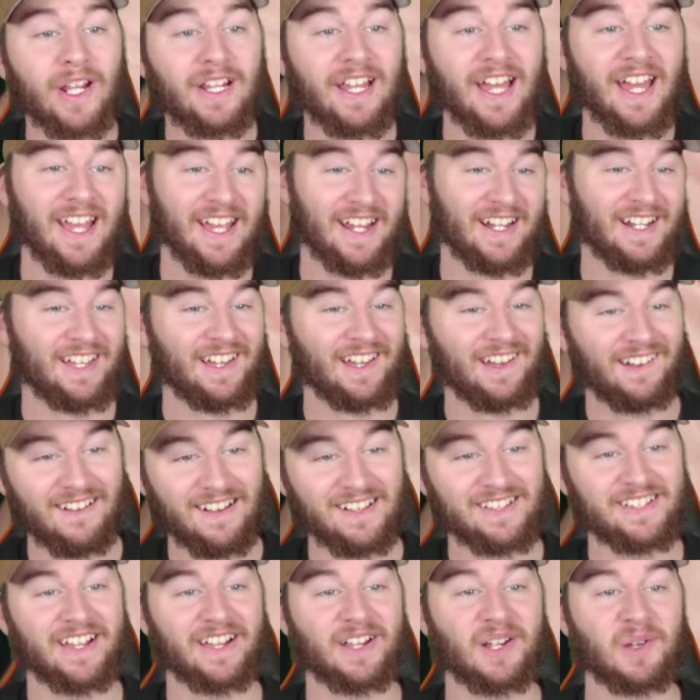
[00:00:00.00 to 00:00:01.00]
Laird,
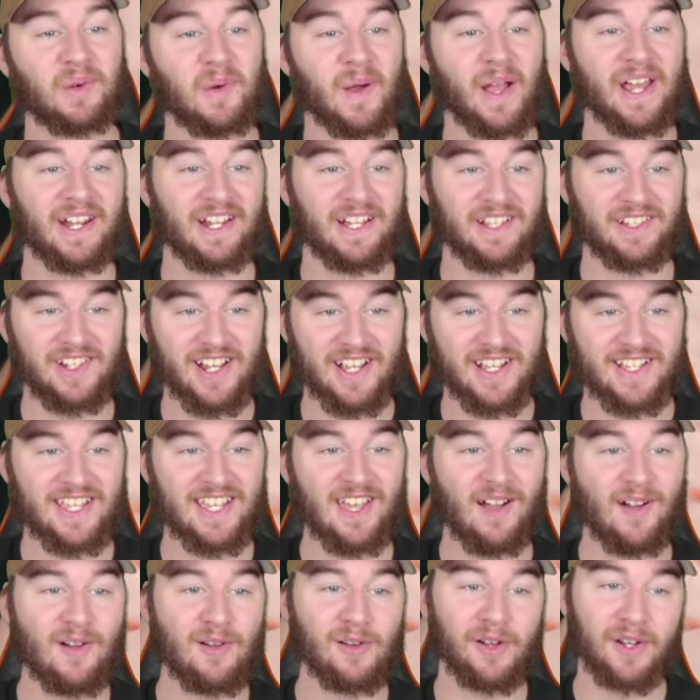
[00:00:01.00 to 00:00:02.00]
Isaac Quayner, Jesse
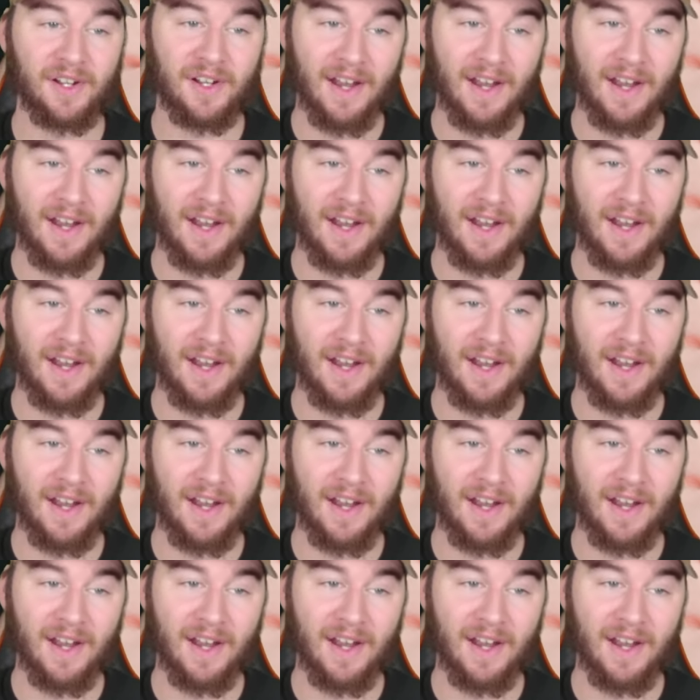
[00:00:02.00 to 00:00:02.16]
Hogan,